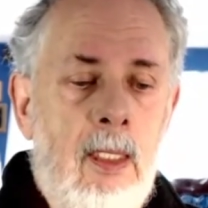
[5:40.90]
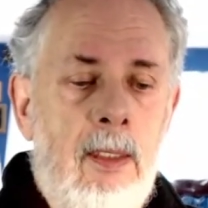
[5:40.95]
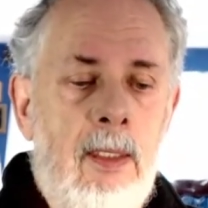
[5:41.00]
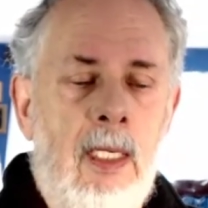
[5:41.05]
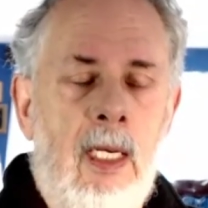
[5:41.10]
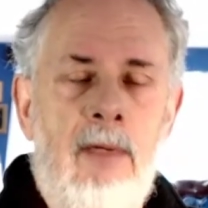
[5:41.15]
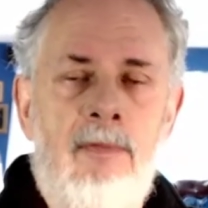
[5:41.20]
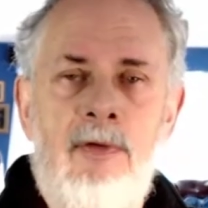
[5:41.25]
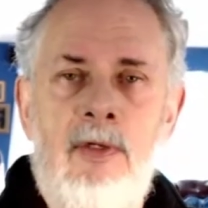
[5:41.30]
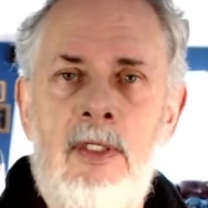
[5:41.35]

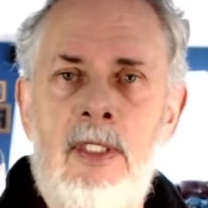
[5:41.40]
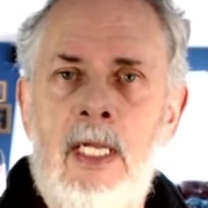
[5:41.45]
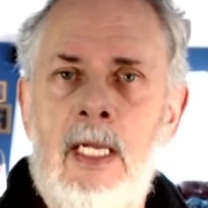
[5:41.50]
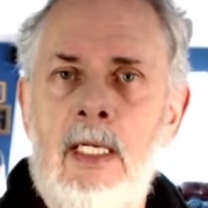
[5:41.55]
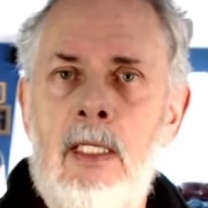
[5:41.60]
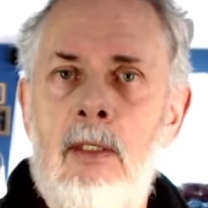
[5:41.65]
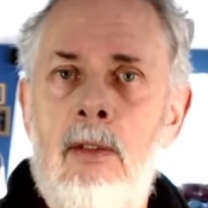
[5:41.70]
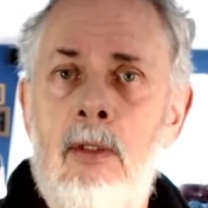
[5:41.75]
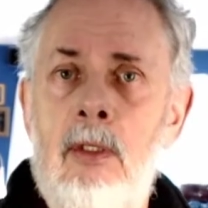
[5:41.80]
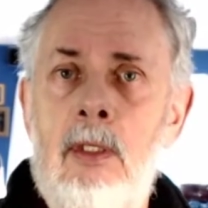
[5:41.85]
Now, if you take
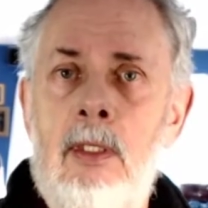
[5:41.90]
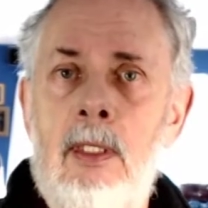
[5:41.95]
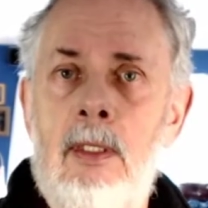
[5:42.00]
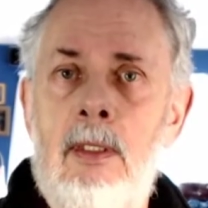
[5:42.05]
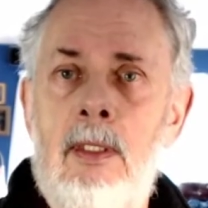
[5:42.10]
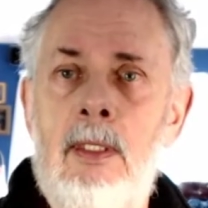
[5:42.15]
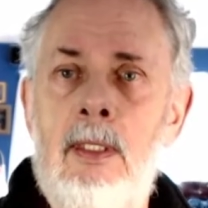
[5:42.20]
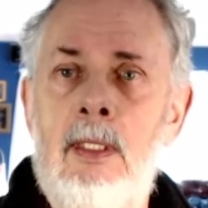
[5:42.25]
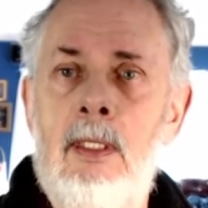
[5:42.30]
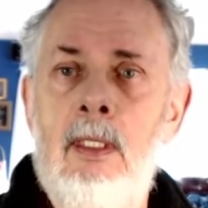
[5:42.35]
a look at
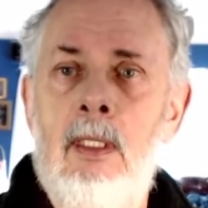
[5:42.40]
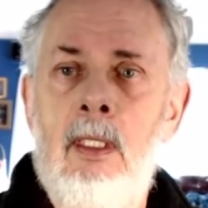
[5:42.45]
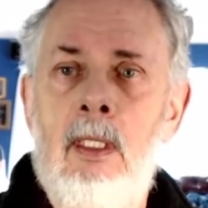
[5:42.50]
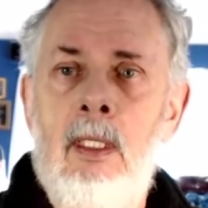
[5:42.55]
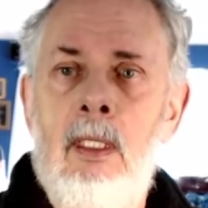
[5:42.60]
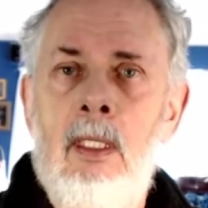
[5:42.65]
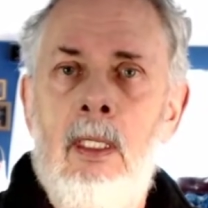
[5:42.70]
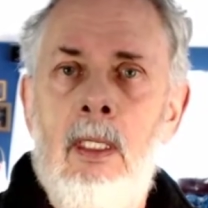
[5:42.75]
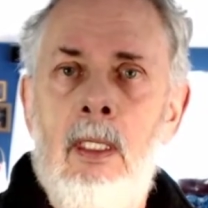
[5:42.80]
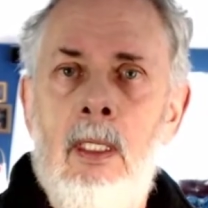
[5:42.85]
the,
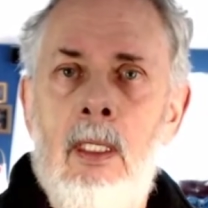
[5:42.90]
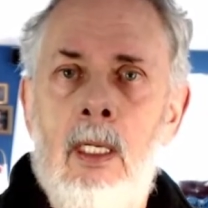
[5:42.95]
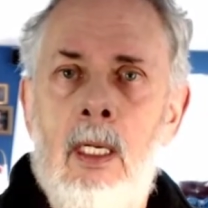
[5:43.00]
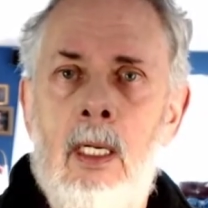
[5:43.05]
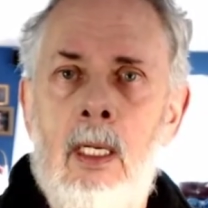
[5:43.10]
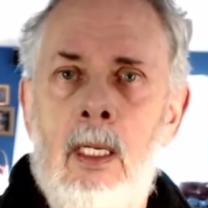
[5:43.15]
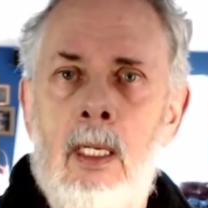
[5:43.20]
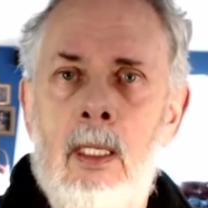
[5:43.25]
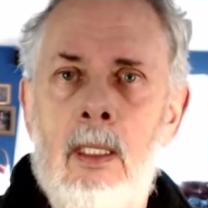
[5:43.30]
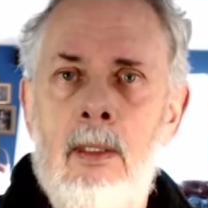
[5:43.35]

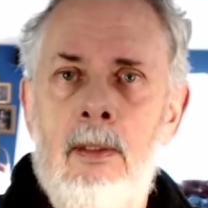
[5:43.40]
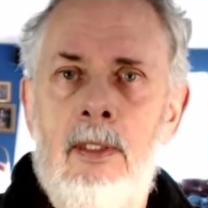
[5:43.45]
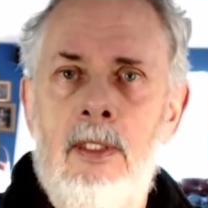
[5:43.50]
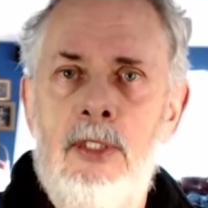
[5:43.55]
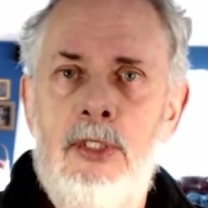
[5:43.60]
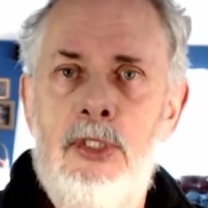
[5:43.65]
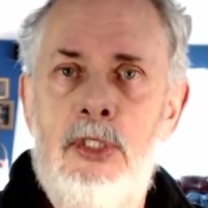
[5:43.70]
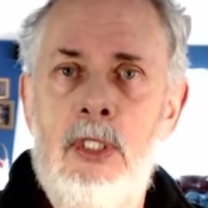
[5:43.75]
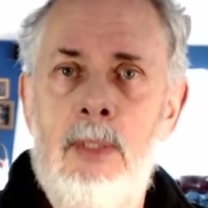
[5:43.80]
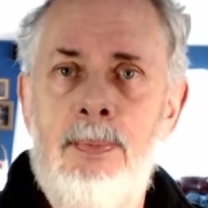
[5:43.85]
uh, the
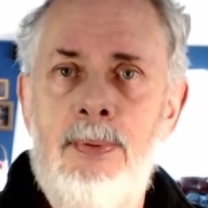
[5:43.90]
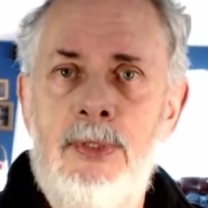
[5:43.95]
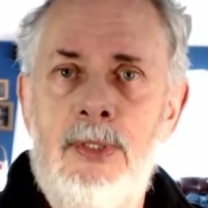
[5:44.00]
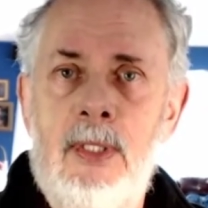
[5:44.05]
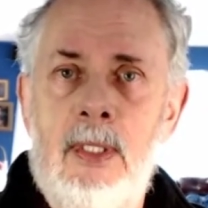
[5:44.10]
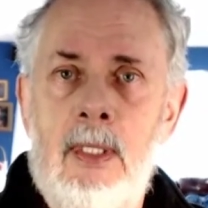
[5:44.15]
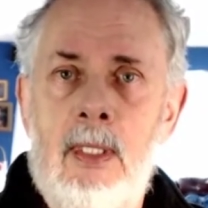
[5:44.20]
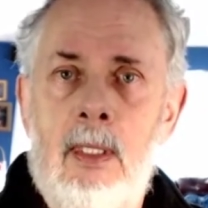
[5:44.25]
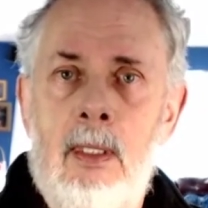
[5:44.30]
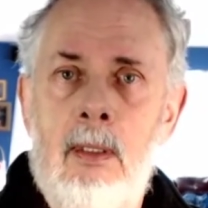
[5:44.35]
ships
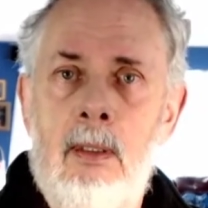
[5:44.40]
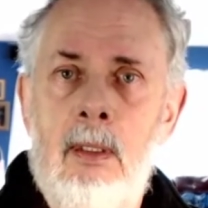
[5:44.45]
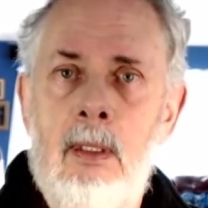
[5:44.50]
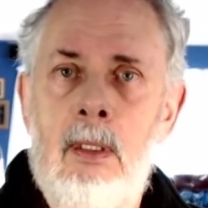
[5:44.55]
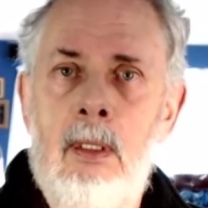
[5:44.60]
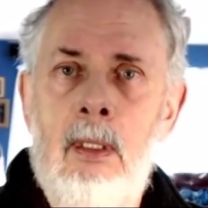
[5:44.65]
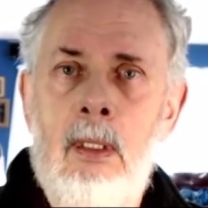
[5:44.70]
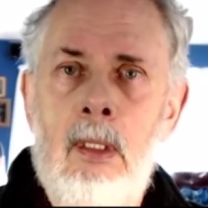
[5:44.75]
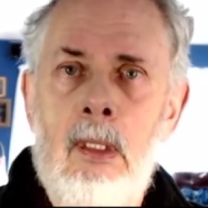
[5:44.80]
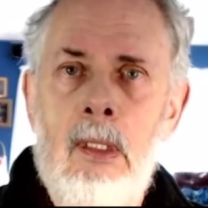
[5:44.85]
that are
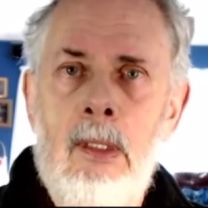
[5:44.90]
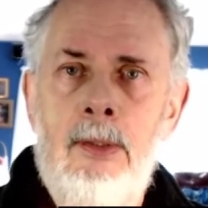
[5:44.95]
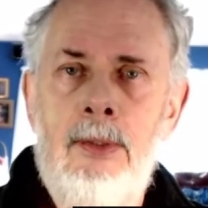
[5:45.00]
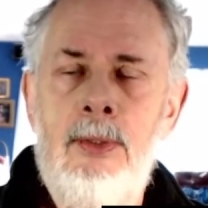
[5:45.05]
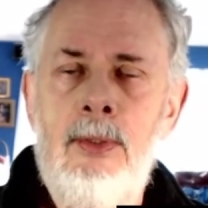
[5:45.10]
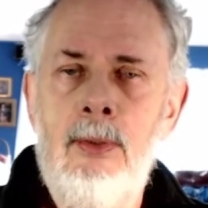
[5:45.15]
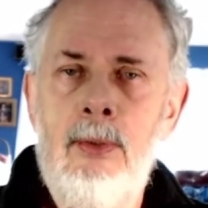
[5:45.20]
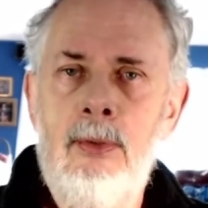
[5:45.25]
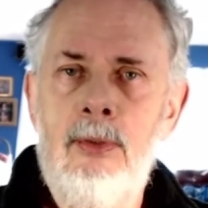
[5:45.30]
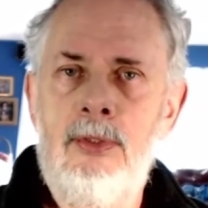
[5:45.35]

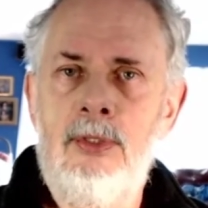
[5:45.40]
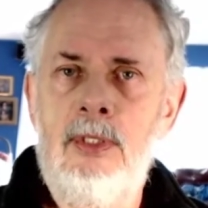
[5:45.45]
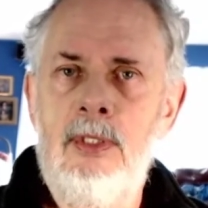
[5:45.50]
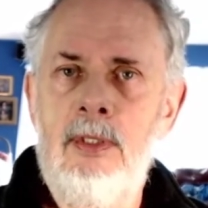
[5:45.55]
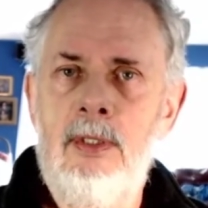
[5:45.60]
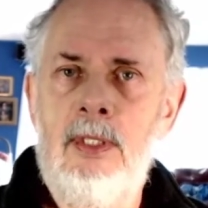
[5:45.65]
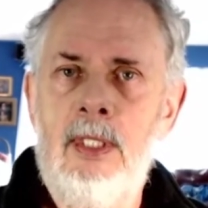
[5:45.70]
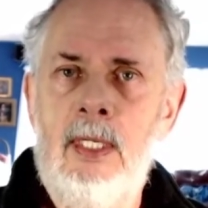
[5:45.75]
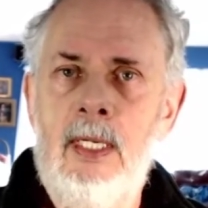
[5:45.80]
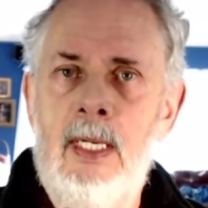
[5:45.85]
used in
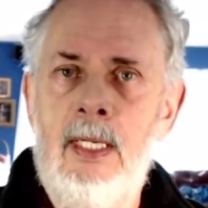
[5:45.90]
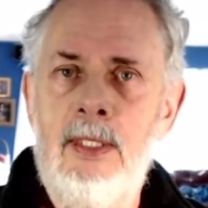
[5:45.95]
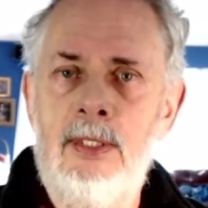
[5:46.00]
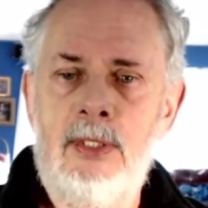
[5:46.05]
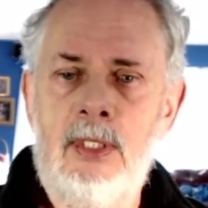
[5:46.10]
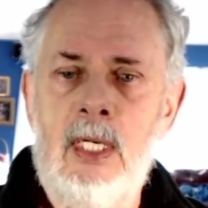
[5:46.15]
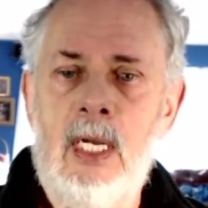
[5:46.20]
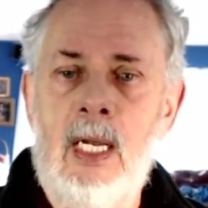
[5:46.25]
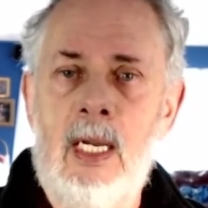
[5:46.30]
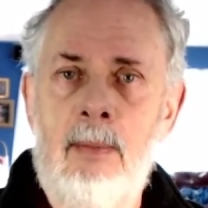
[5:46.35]
today's
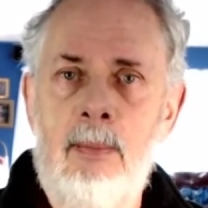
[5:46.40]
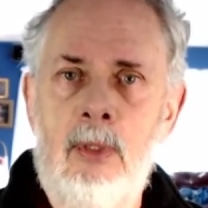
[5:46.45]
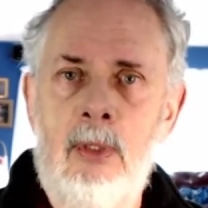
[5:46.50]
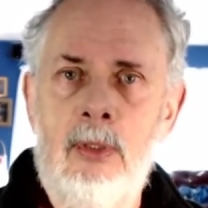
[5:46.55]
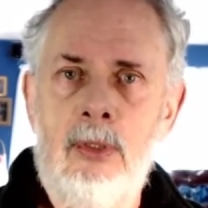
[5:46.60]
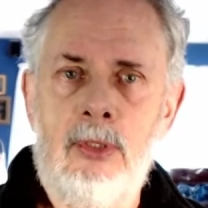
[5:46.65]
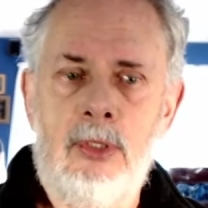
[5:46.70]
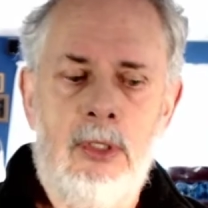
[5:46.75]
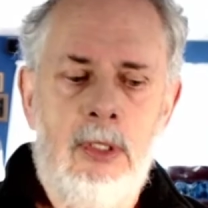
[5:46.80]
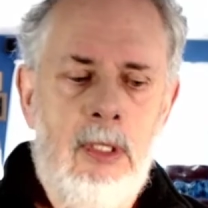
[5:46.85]

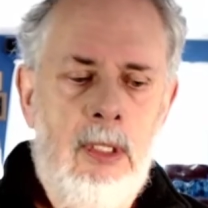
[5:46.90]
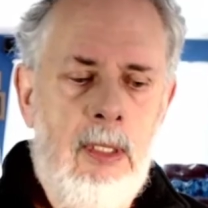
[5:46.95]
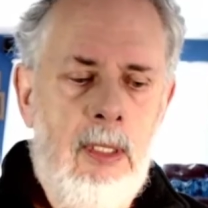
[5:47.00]
commerce,